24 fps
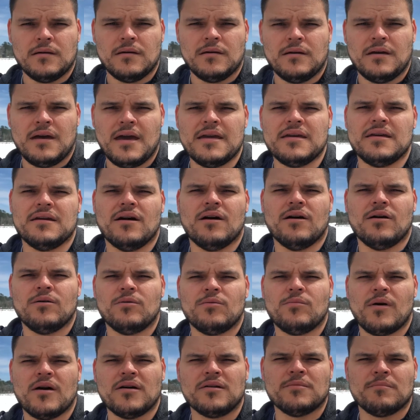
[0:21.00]
Hey y'all,
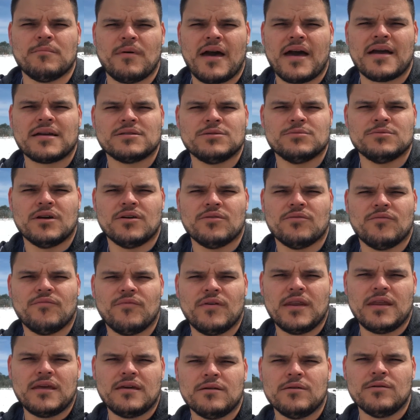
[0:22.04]
welcome back to another
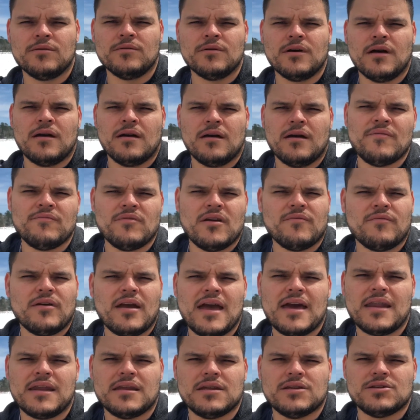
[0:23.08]
video. Have you ever
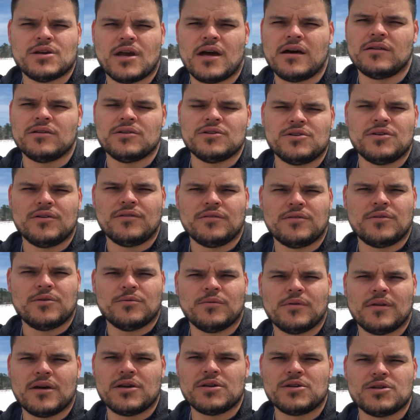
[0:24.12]
had any challenges in your
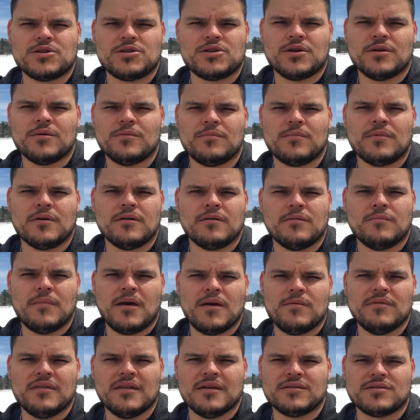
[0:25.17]
relationship?
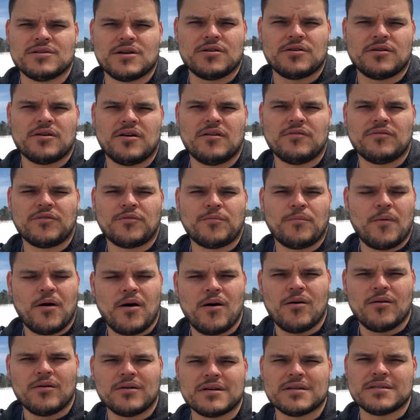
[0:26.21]
Maybe that started off
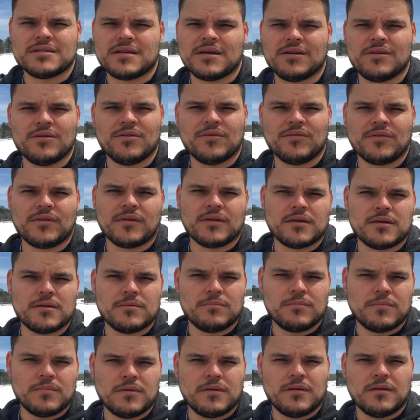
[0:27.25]
small and continuously,
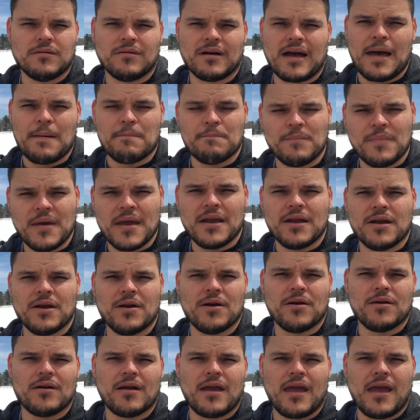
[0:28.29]
got
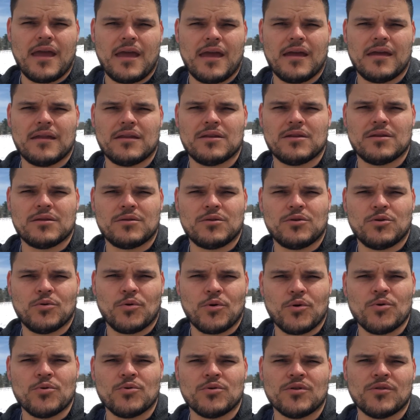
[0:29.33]
bigger and
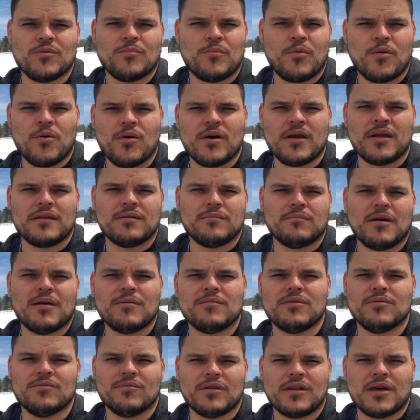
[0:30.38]
grew to the point maybe
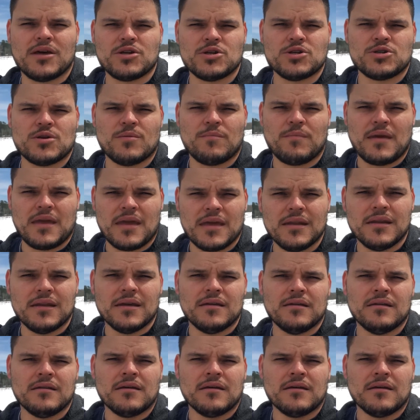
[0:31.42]
the relationship ended?